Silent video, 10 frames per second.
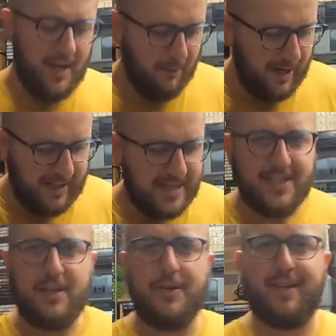What I like
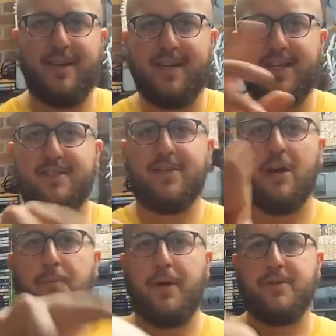to do, these
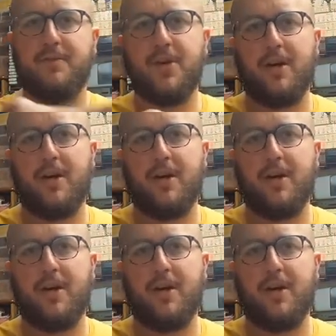GoPros have